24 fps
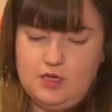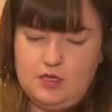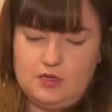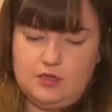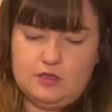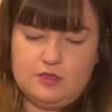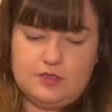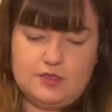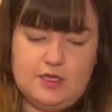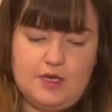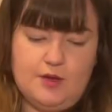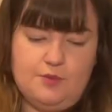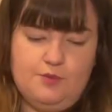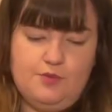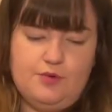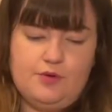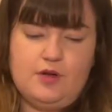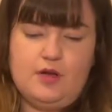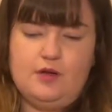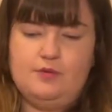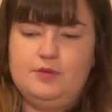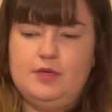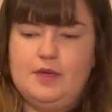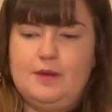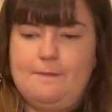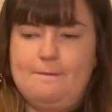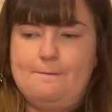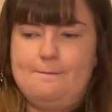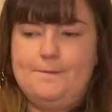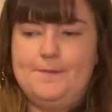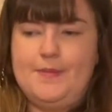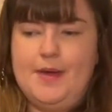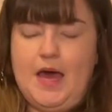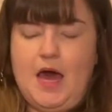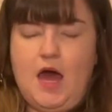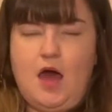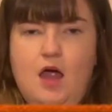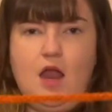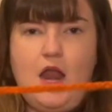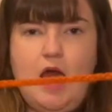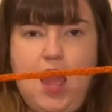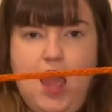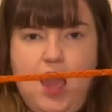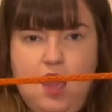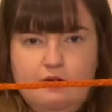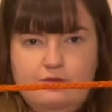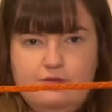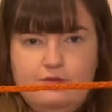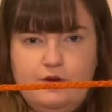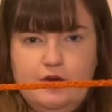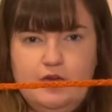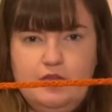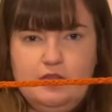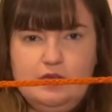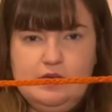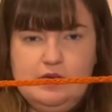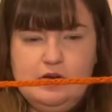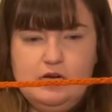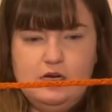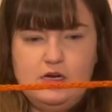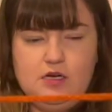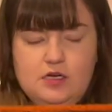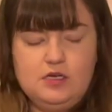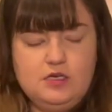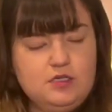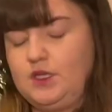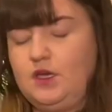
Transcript: Looks like I'm probably about halfway there.